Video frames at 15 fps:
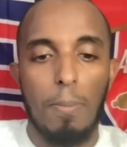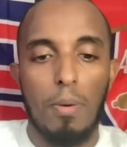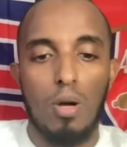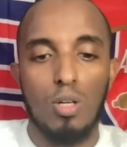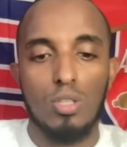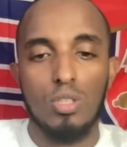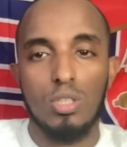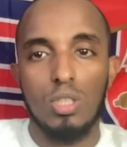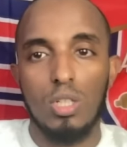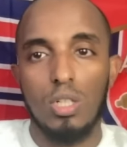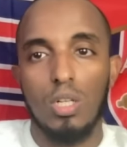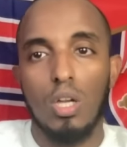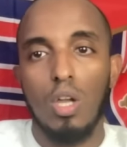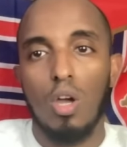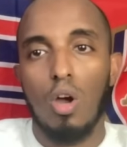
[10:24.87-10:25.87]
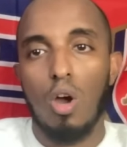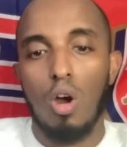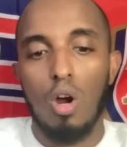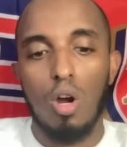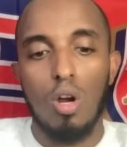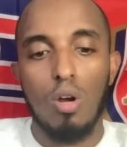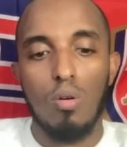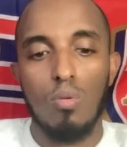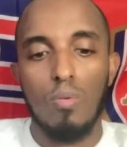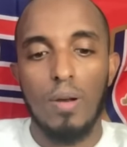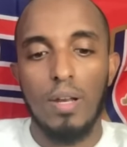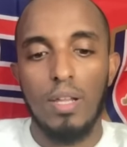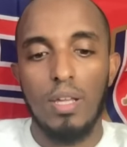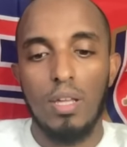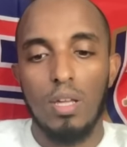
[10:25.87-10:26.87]
Barca are
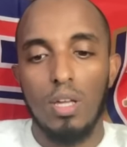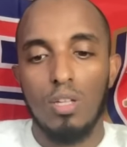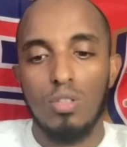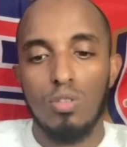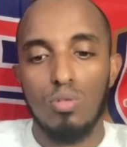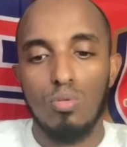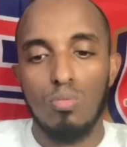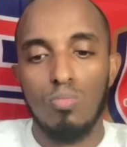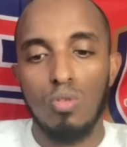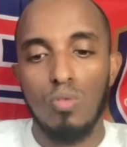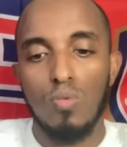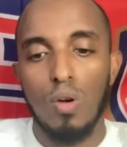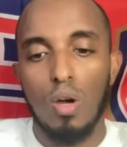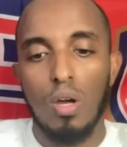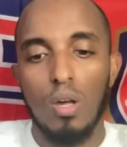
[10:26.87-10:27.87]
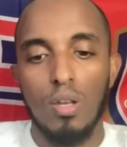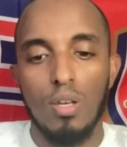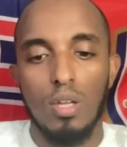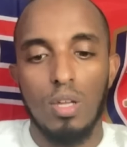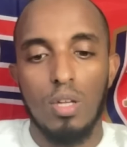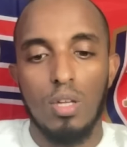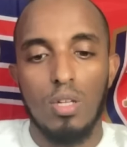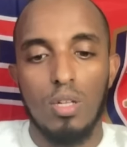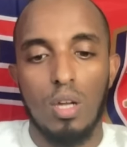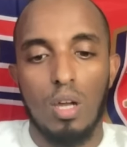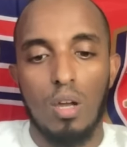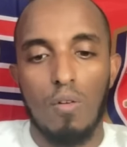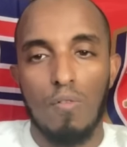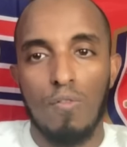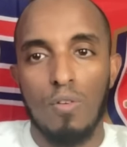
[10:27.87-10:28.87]
ready to move on
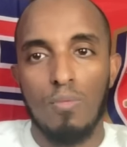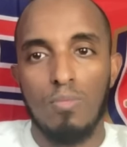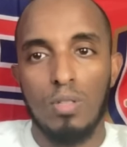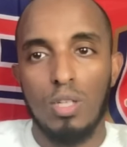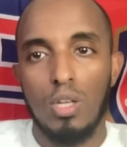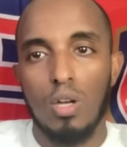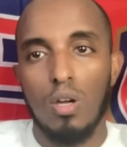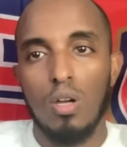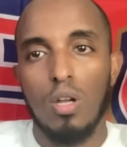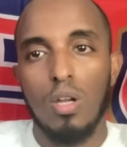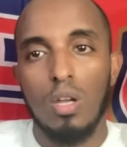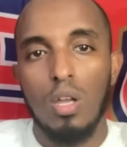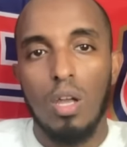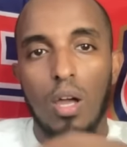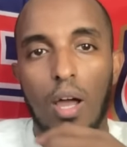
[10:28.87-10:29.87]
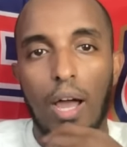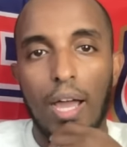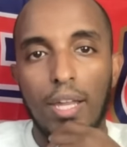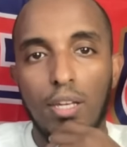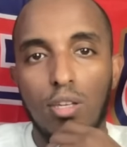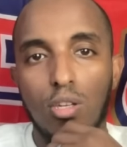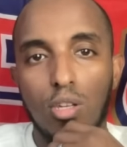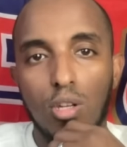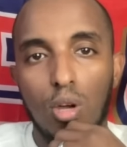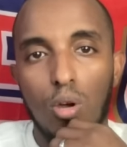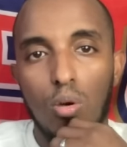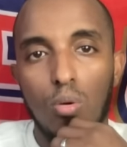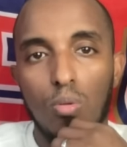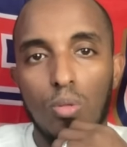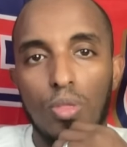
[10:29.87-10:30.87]
from De Jong. I
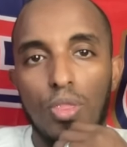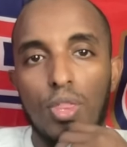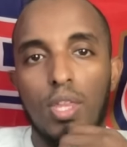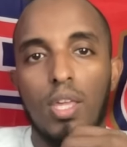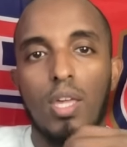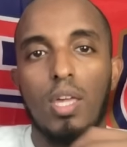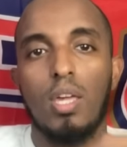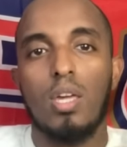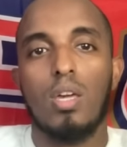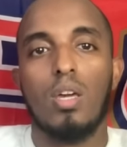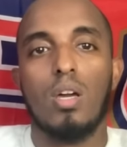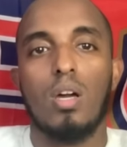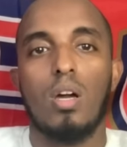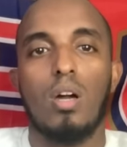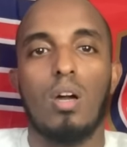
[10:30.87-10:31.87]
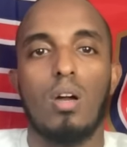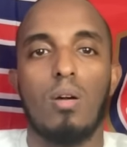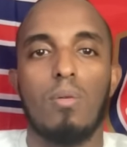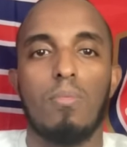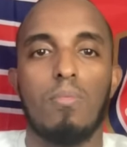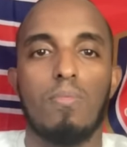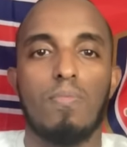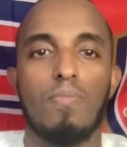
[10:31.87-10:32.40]
don't think that's